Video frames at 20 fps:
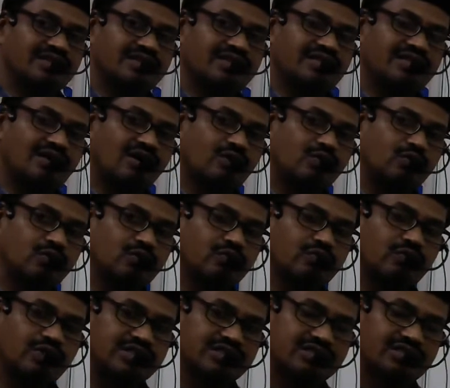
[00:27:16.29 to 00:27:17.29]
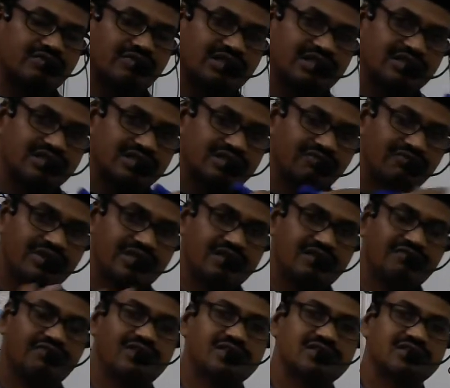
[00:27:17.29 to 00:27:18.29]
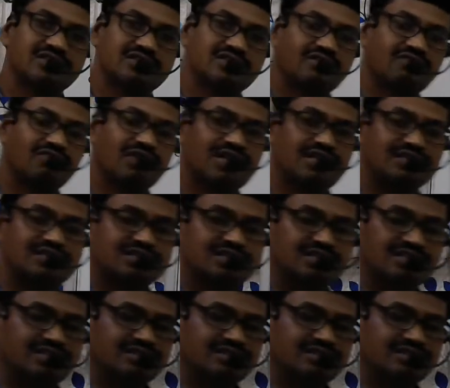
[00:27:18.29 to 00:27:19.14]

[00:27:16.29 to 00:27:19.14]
then what are the different definitions of valency,